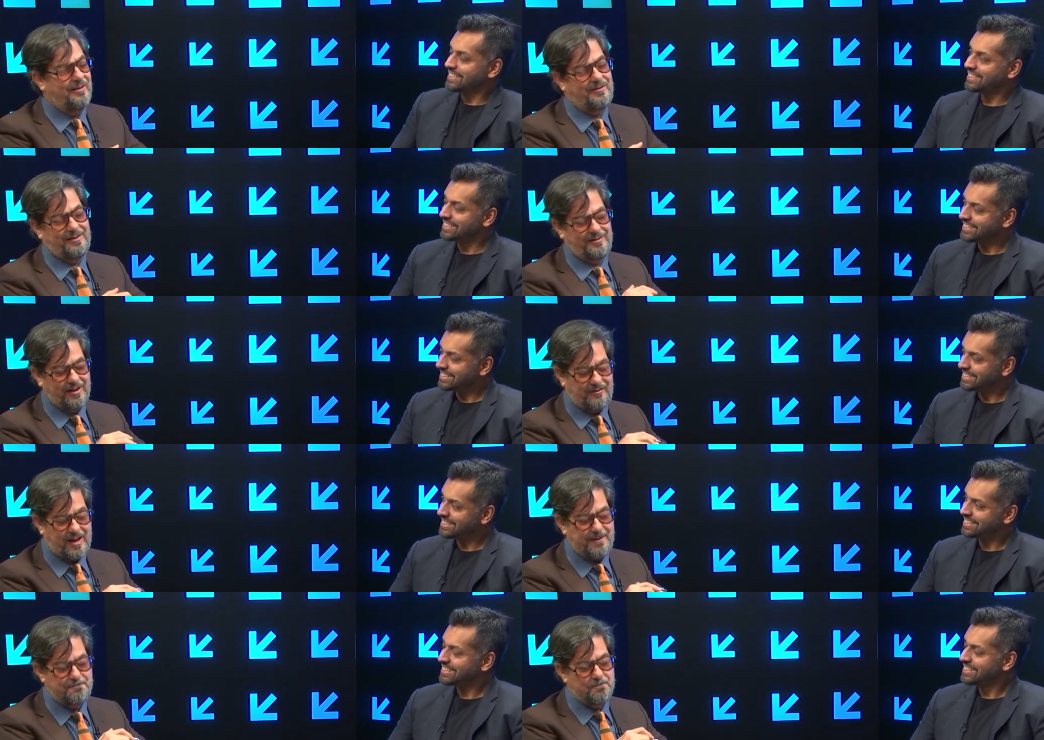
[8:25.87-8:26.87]
Speaker 1: We love
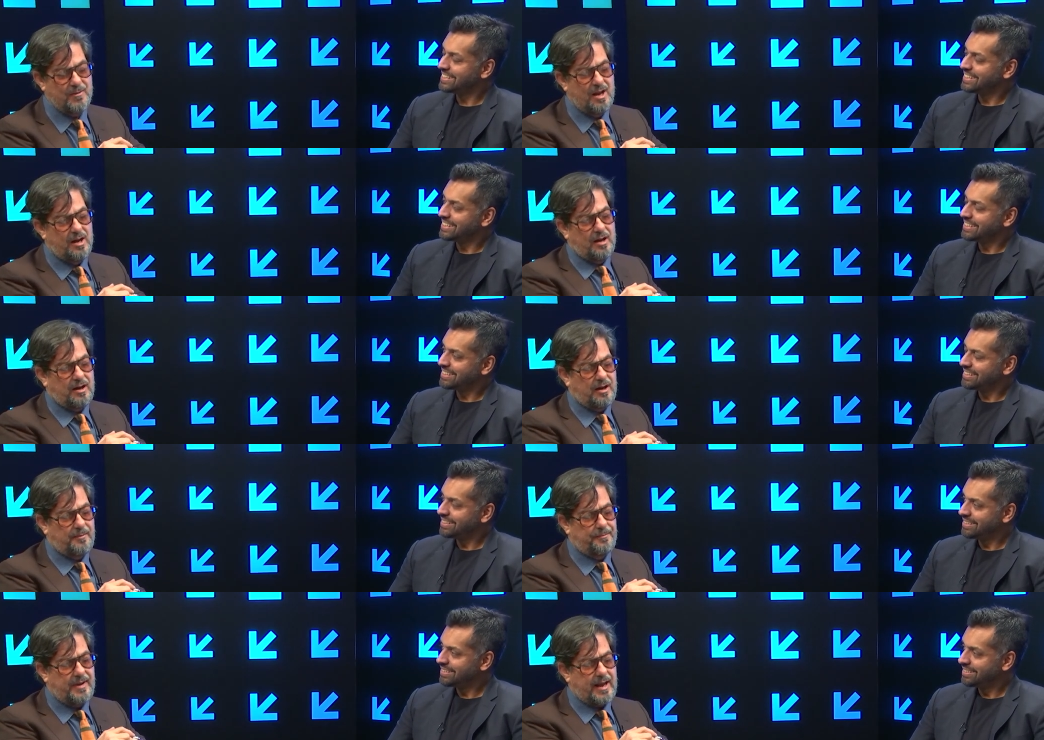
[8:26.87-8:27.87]
that.
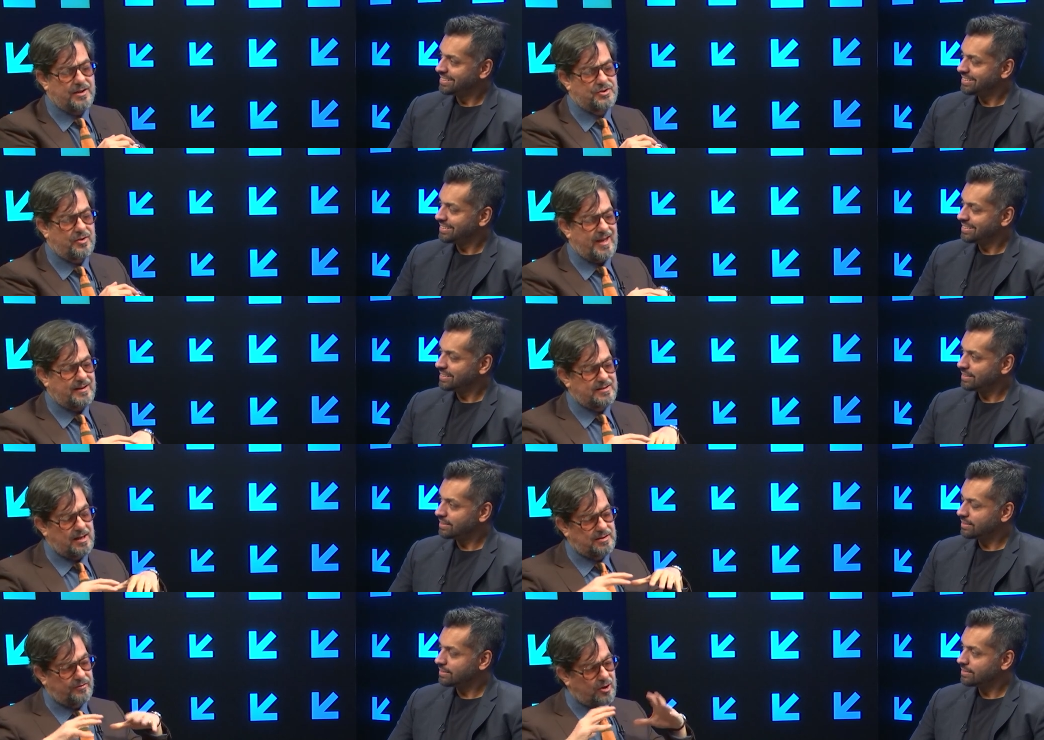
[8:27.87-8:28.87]
Um, and so that
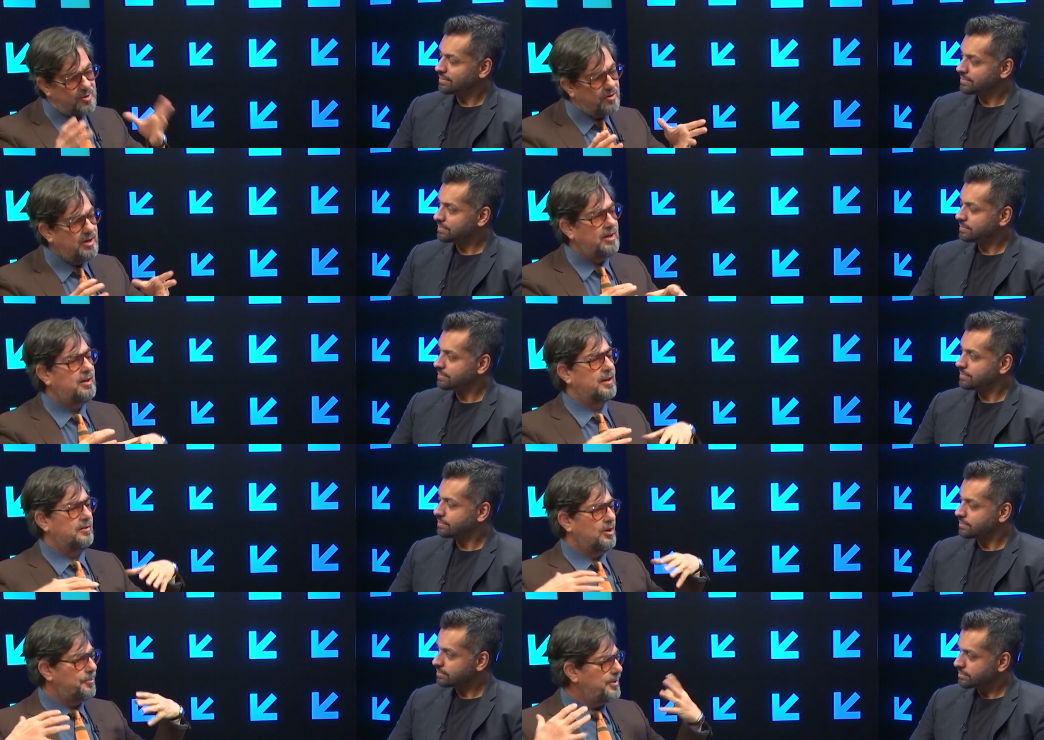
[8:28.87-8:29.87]
sense of community
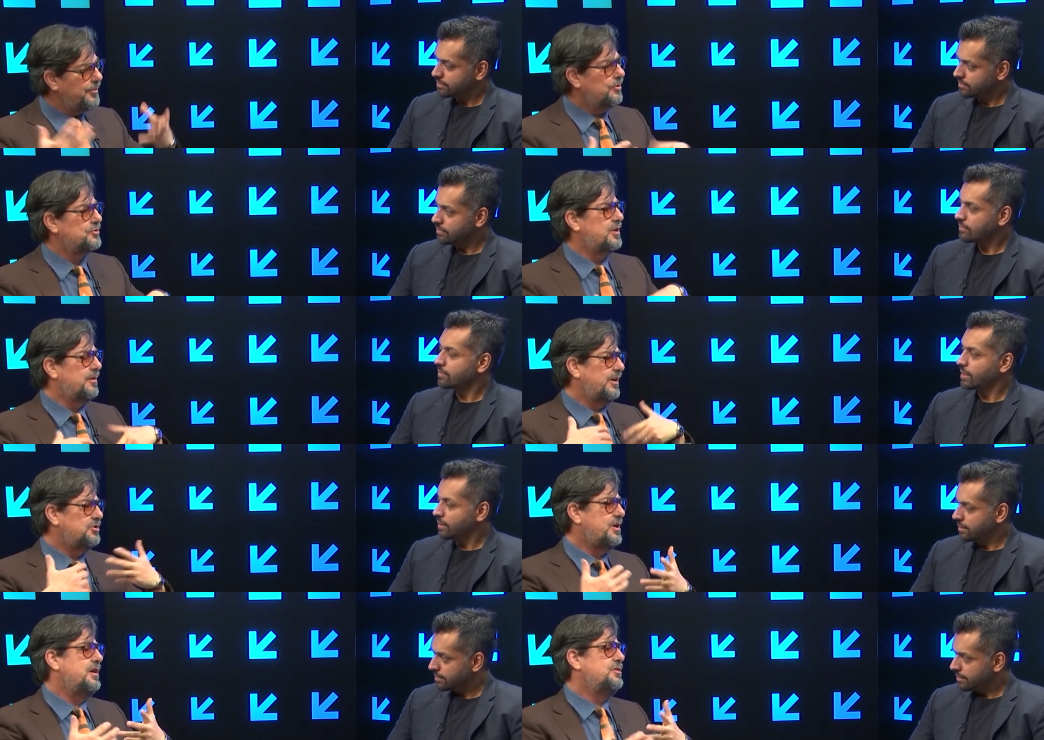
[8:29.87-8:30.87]
and young people trying to make
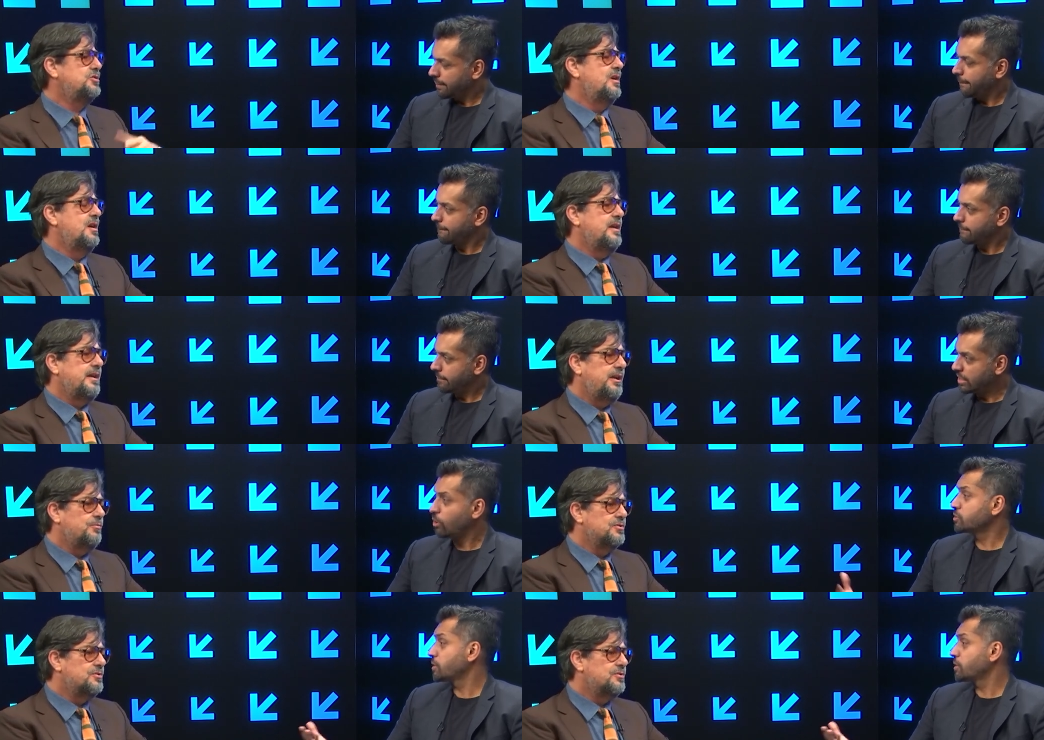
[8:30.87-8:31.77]
change. He and also